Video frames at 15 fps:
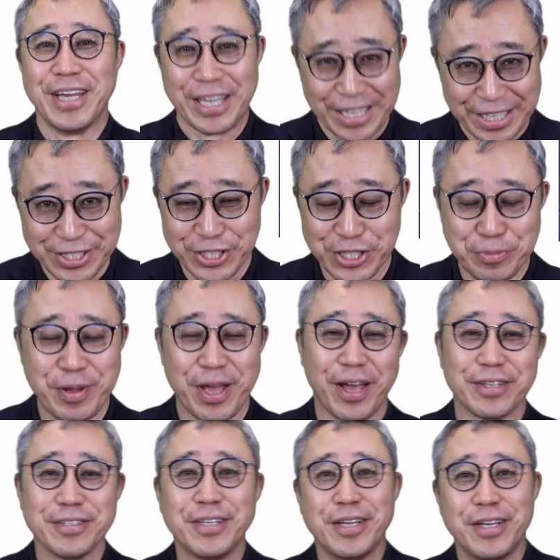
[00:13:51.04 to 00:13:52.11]
in
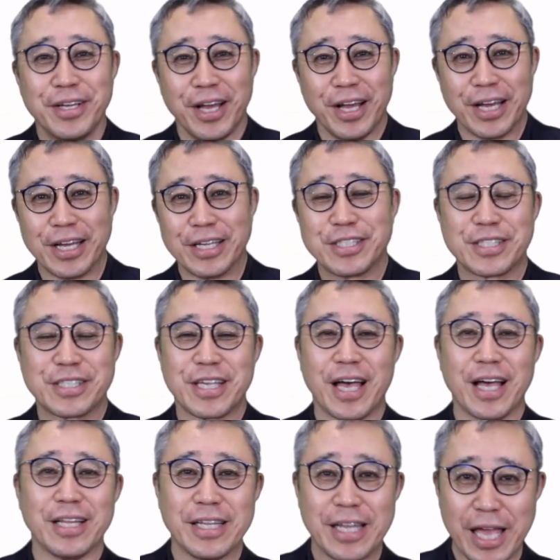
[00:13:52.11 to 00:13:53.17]
Japan. It's
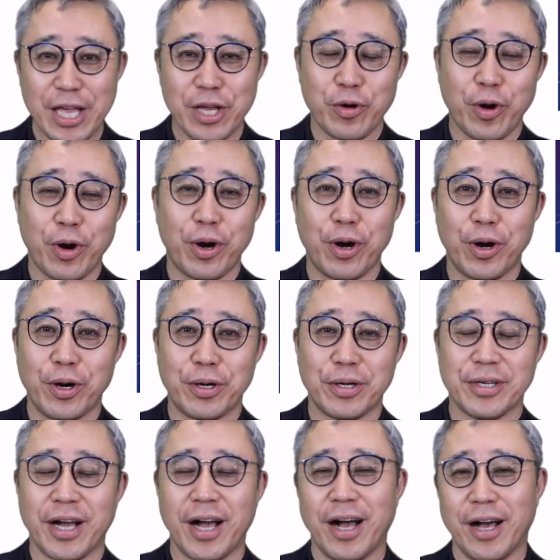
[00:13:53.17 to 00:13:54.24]
a regular
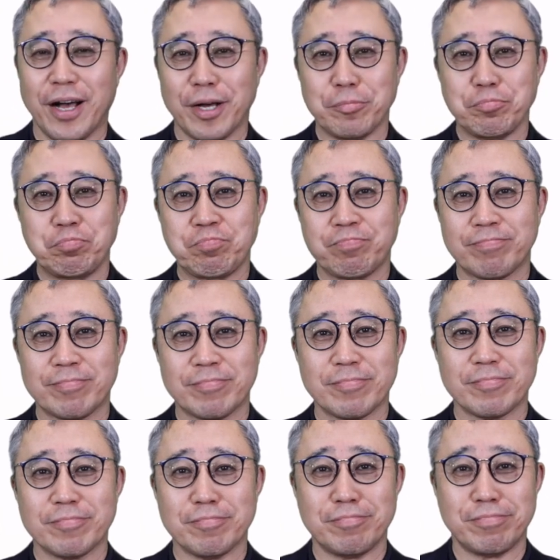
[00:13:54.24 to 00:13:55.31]

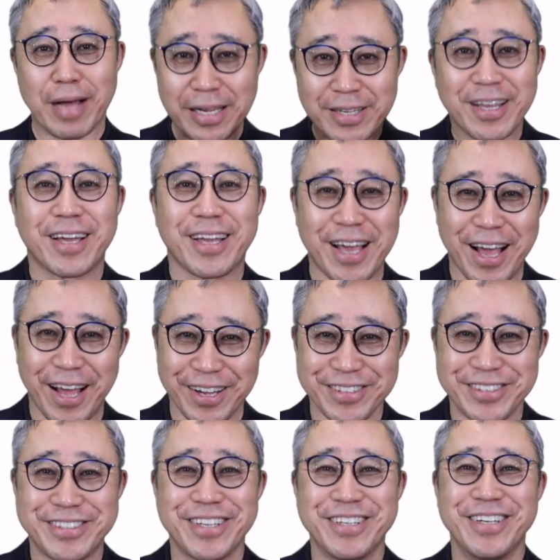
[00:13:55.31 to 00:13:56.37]
bank
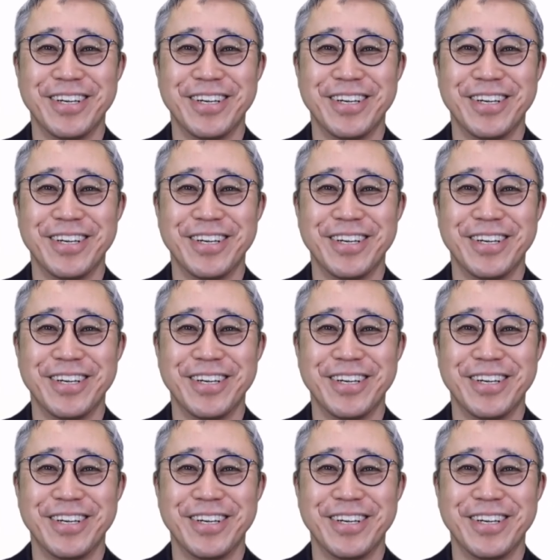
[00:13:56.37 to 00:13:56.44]
account.